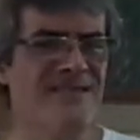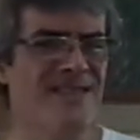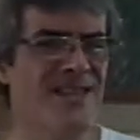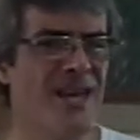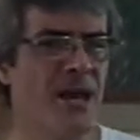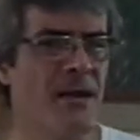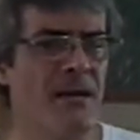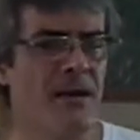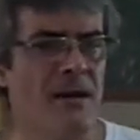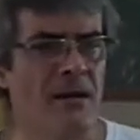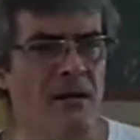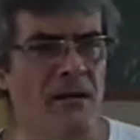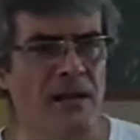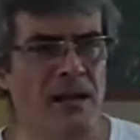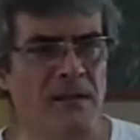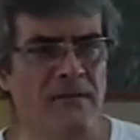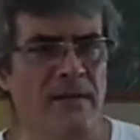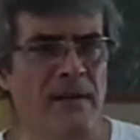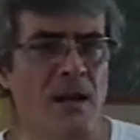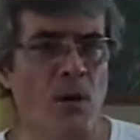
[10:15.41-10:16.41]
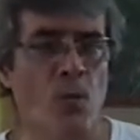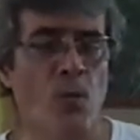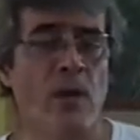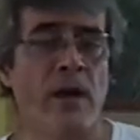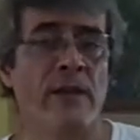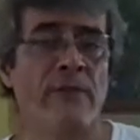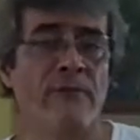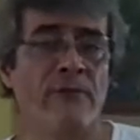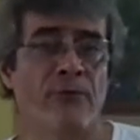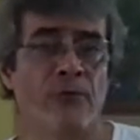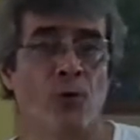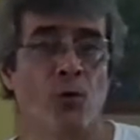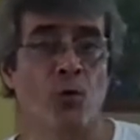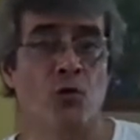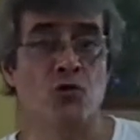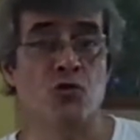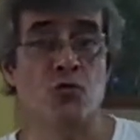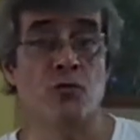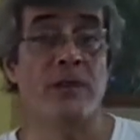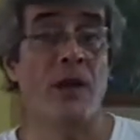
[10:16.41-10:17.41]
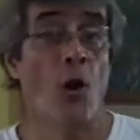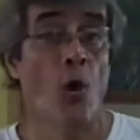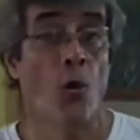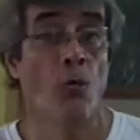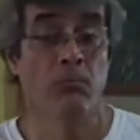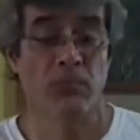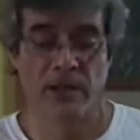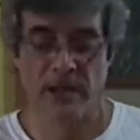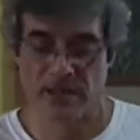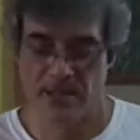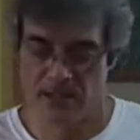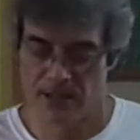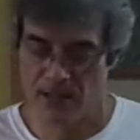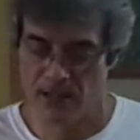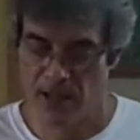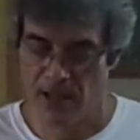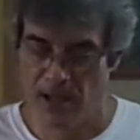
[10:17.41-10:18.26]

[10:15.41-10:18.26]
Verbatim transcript: give, uh, giving away food to the homeless,